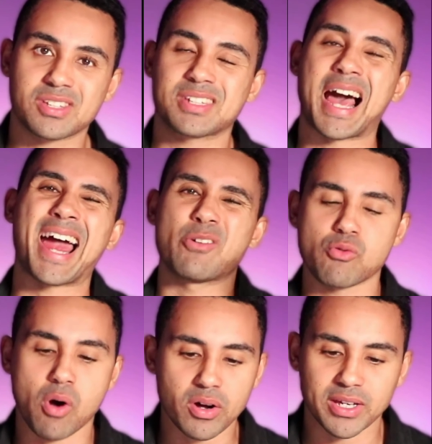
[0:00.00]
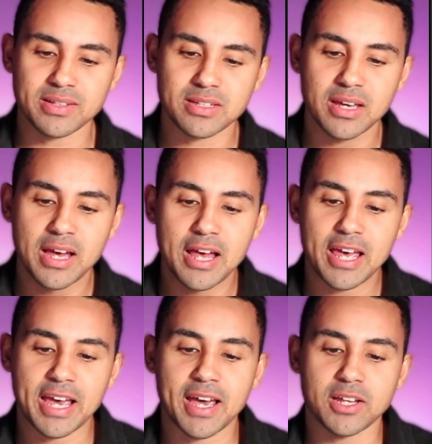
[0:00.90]
skyrocket.
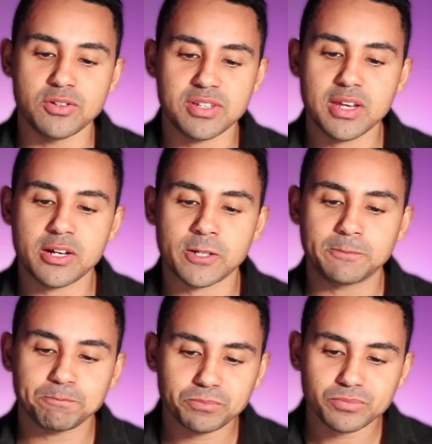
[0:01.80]
And you see here,